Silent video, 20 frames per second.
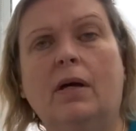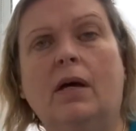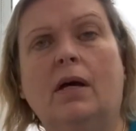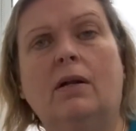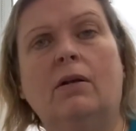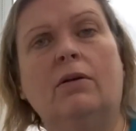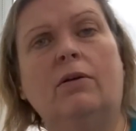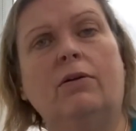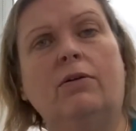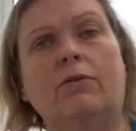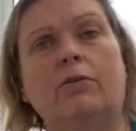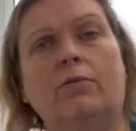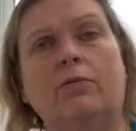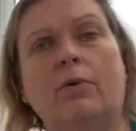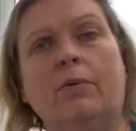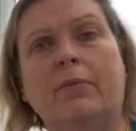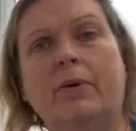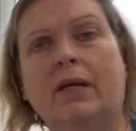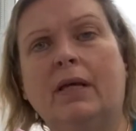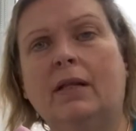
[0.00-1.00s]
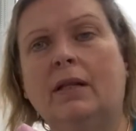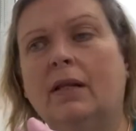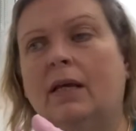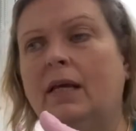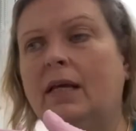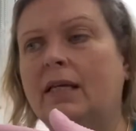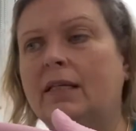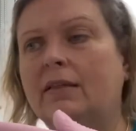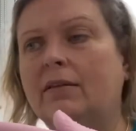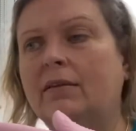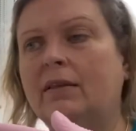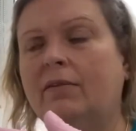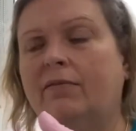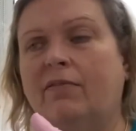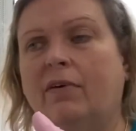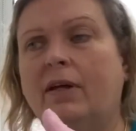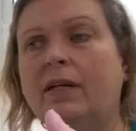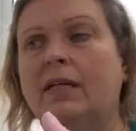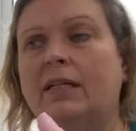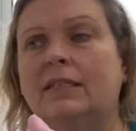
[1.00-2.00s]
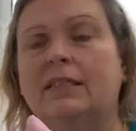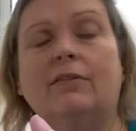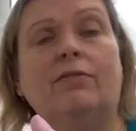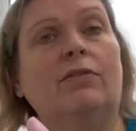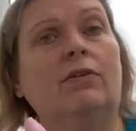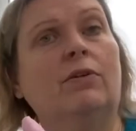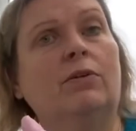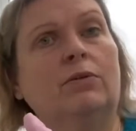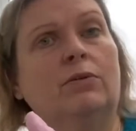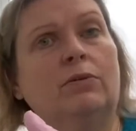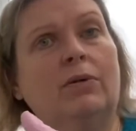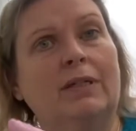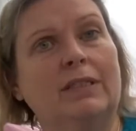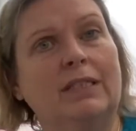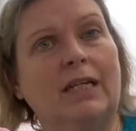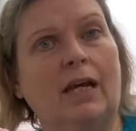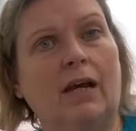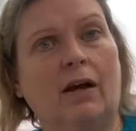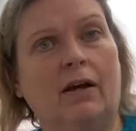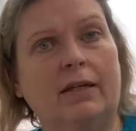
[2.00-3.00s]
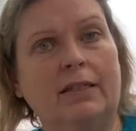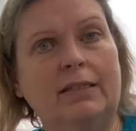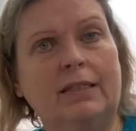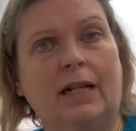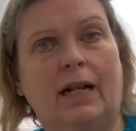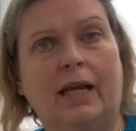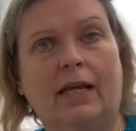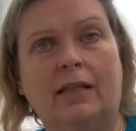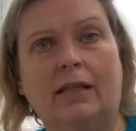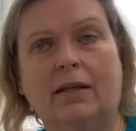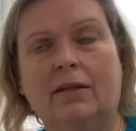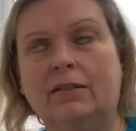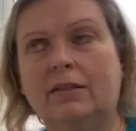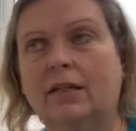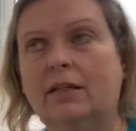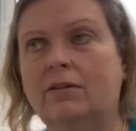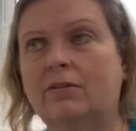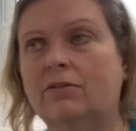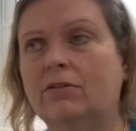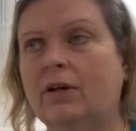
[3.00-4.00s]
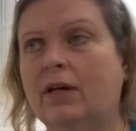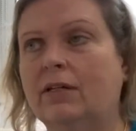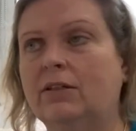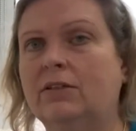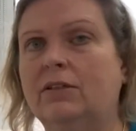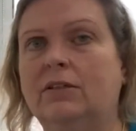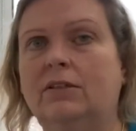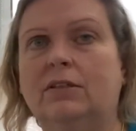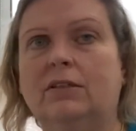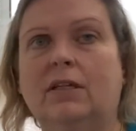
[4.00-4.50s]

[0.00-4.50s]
And a lot of women find it difficult to actually isolate those contractions.